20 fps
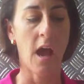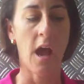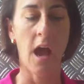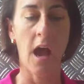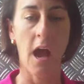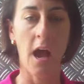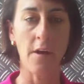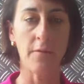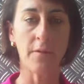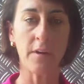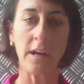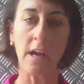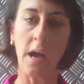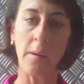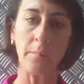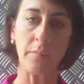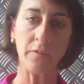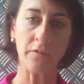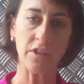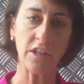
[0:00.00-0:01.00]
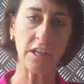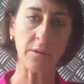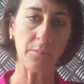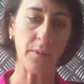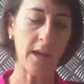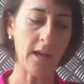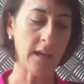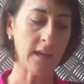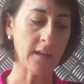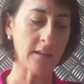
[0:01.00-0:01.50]
half a cup of
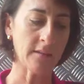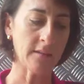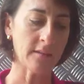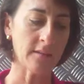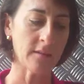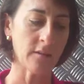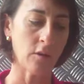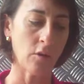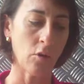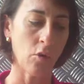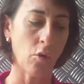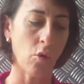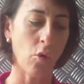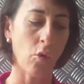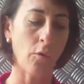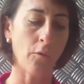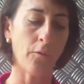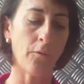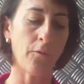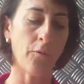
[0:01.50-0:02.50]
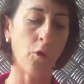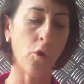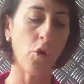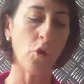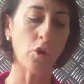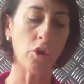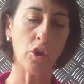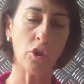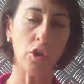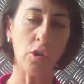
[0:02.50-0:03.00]
chickpeas, or
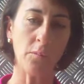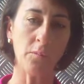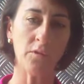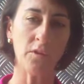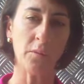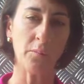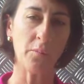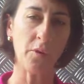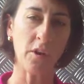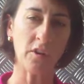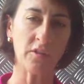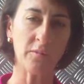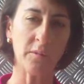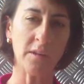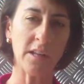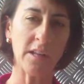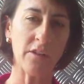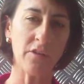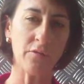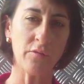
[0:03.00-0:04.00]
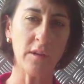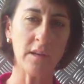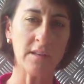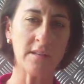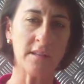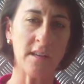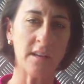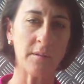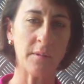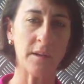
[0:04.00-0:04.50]
four cubes, approximately three
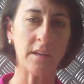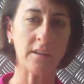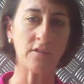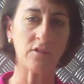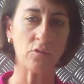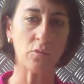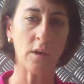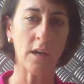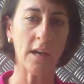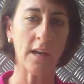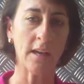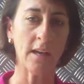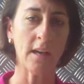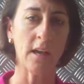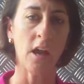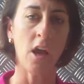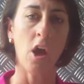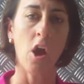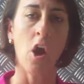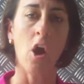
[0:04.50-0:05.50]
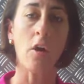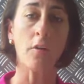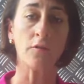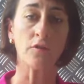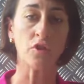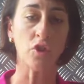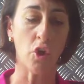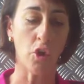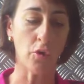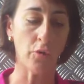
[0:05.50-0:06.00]
centimetres square,
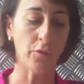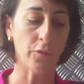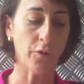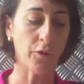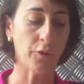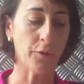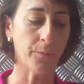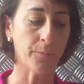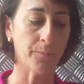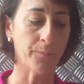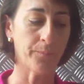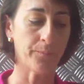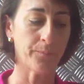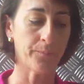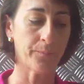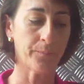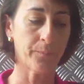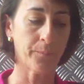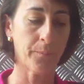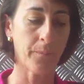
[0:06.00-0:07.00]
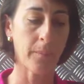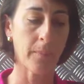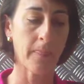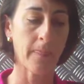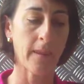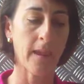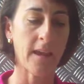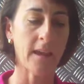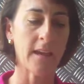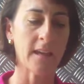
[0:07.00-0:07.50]
of tofu.
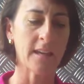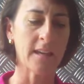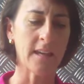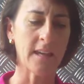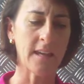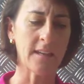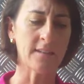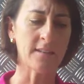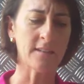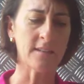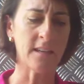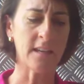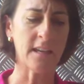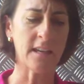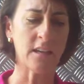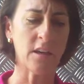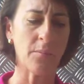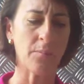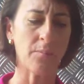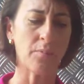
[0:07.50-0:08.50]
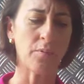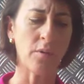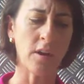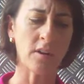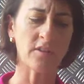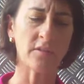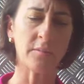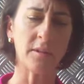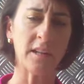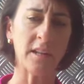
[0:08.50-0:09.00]
Kids need
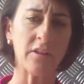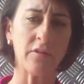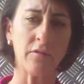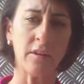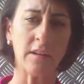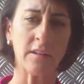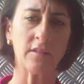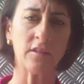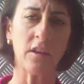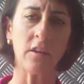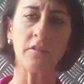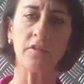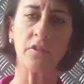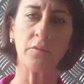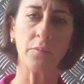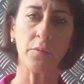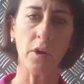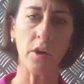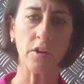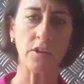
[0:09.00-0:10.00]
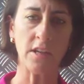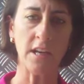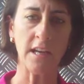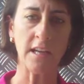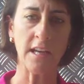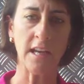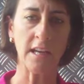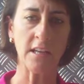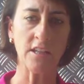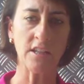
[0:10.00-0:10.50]
approximately three serves of
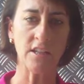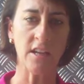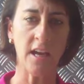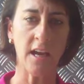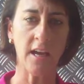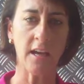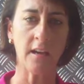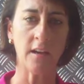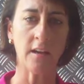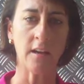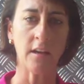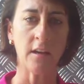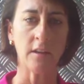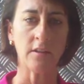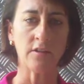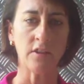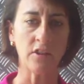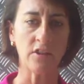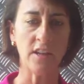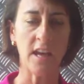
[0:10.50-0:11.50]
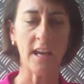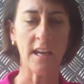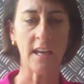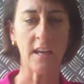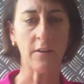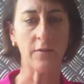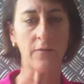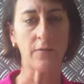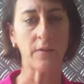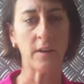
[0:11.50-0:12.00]
protein each day. So
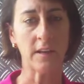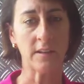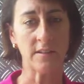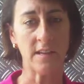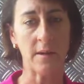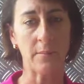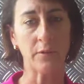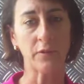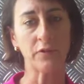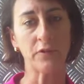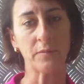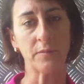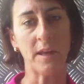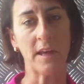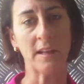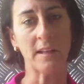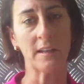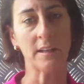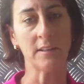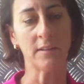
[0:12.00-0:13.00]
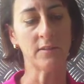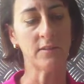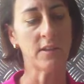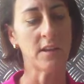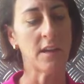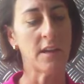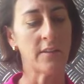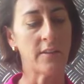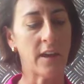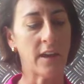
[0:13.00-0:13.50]
taking examples from that
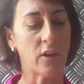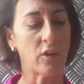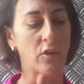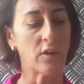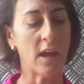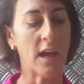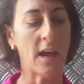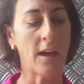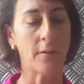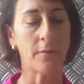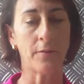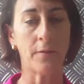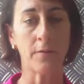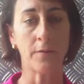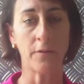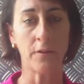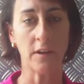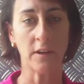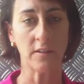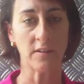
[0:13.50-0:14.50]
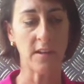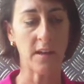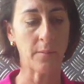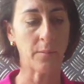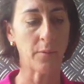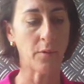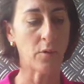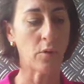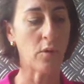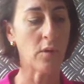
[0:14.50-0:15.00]
list, they could have, for
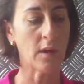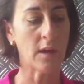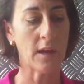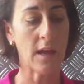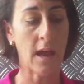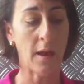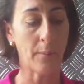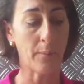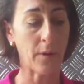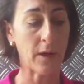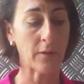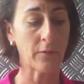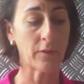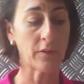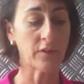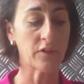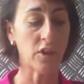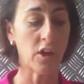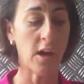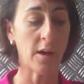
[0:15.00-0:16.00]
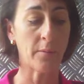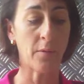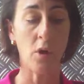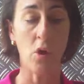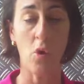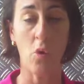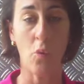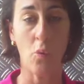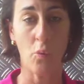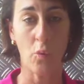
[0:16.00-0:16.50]
example, at breakfast time,
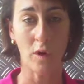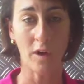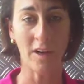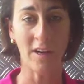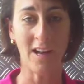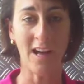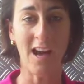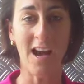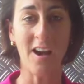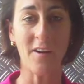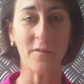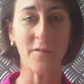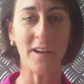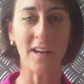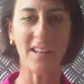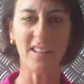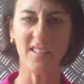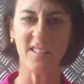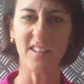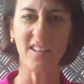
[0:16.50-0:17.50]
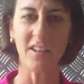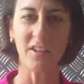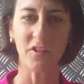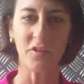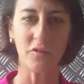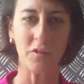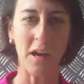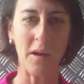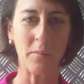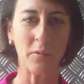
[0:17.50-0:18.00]
one and a half eggs.
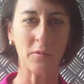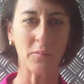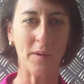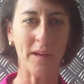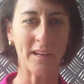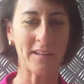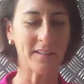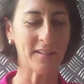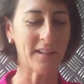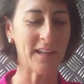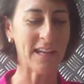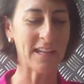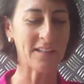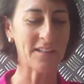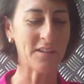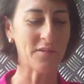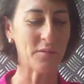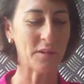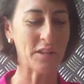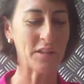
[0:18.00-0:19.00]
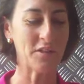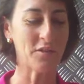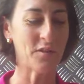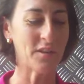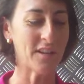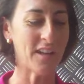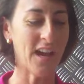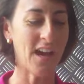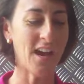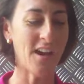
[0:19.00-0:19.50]
Scrambled makes it easier when you're
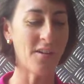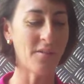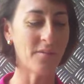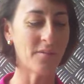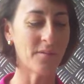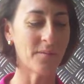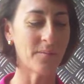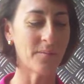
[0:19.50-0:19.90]
doing the half